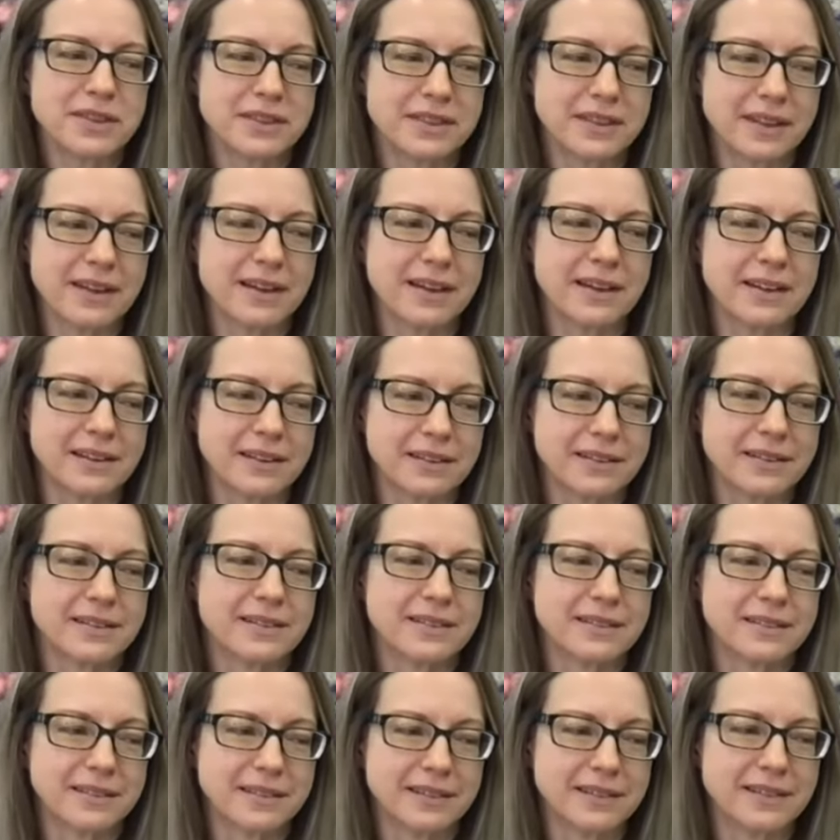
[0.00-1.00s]

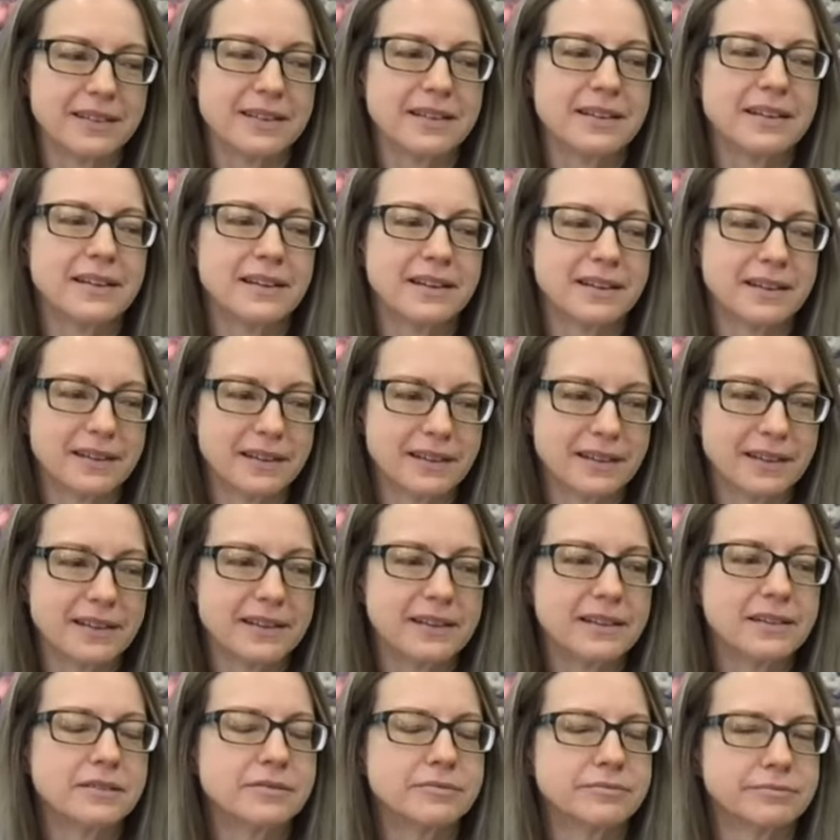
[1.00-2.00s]

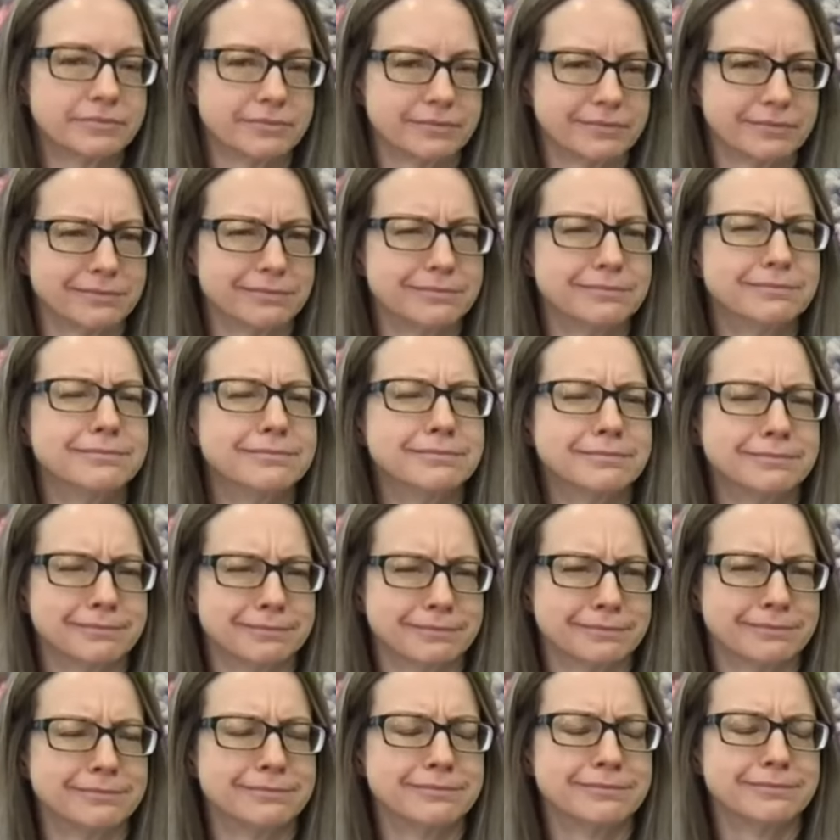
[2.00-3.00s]

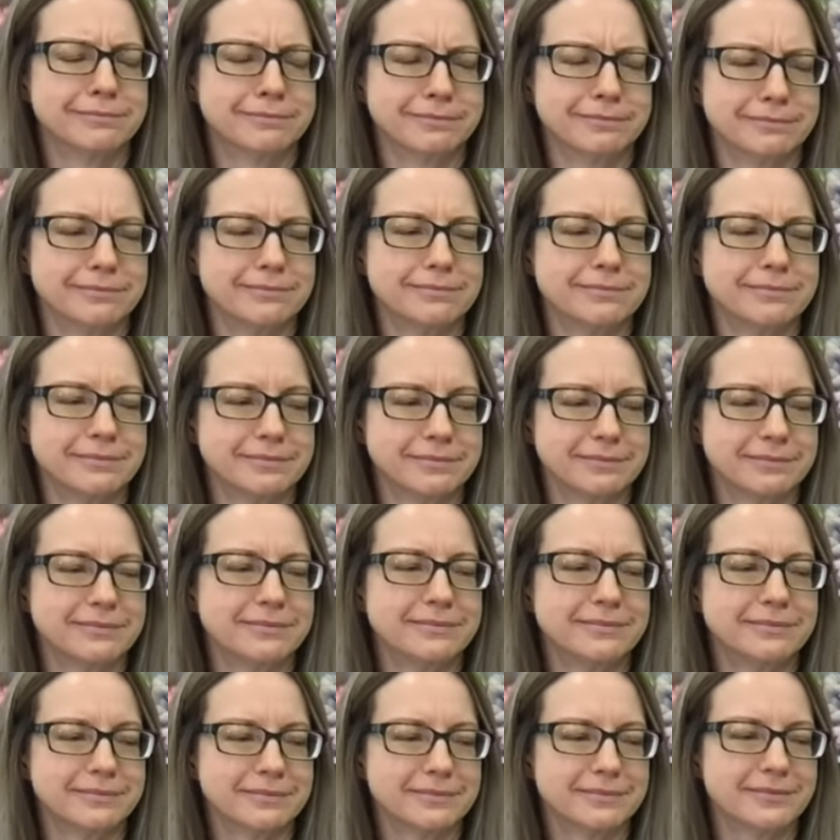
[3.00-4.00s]

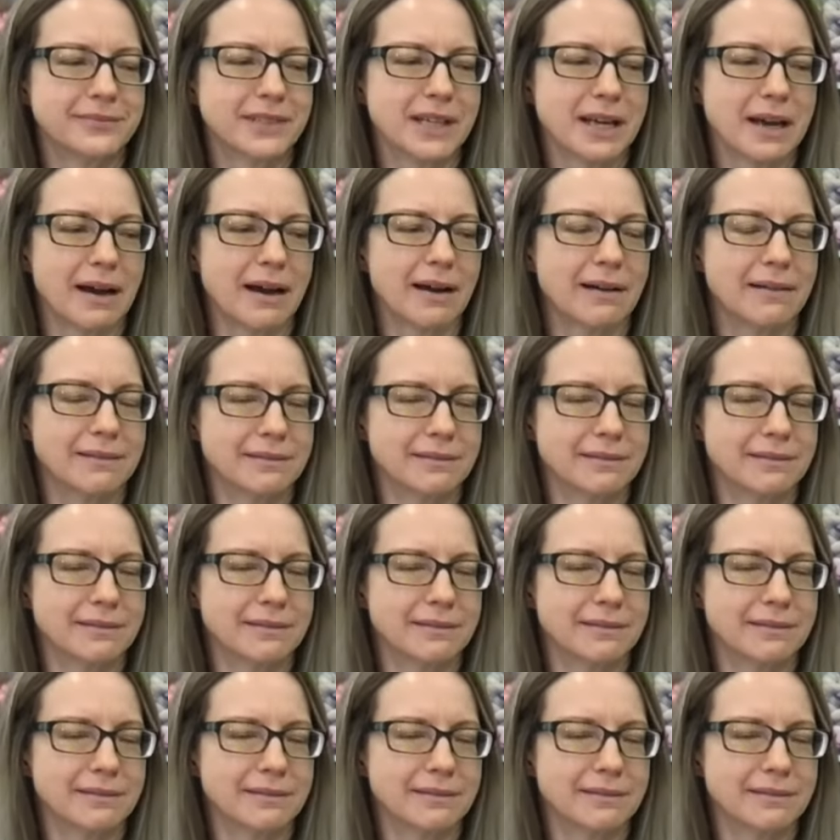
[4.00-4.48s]
The person shown says nothing.